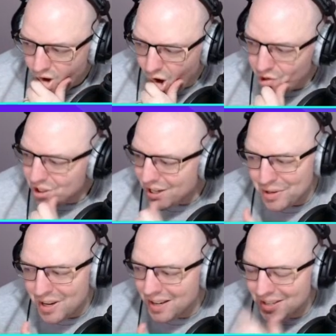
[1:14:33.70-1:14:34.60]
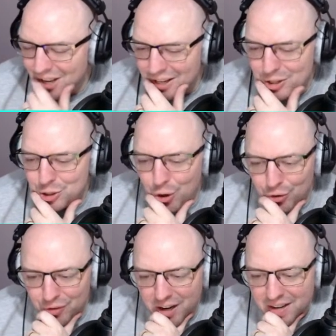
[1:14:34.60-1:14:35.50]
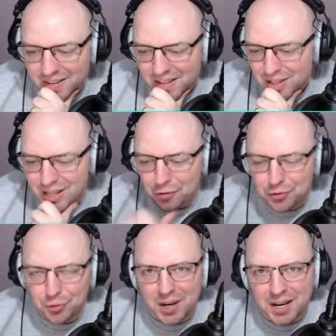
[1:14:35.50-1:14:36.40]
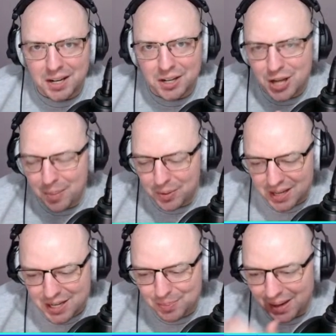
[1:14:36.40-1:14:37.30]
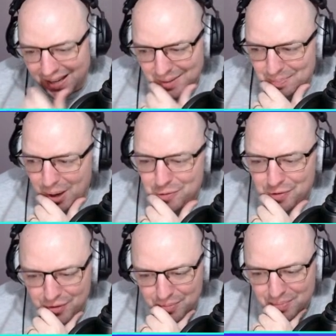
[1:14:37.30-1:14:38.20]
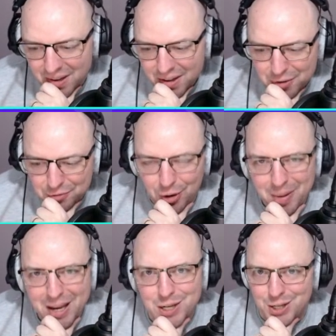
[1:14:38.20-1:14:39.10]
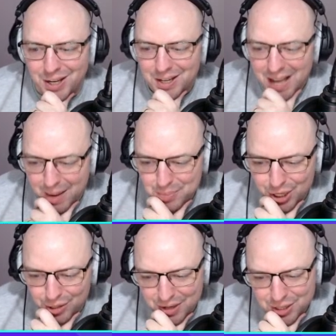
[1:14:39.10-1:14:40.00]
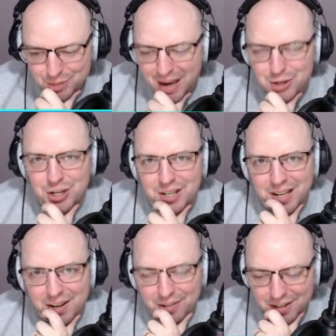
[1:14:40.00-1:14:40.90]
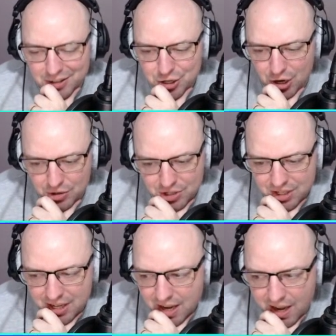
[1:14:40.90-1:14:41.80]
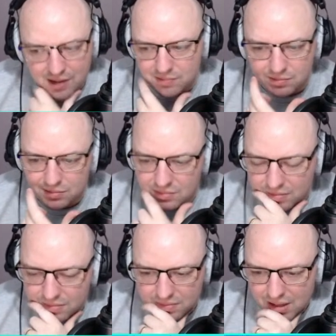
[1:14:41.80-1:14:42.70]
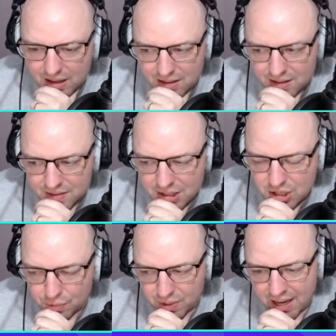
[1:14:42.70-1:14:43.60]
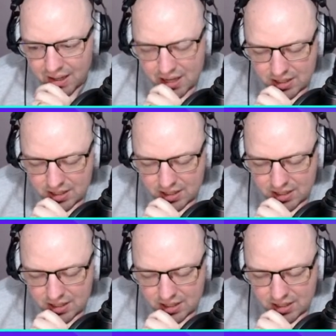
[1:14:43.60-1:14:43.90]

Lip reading: Honestly, it's like Son, right? South Korean and a Japanese player, both of them from Asia absolutely smashing their the chances they get, and this is the reality.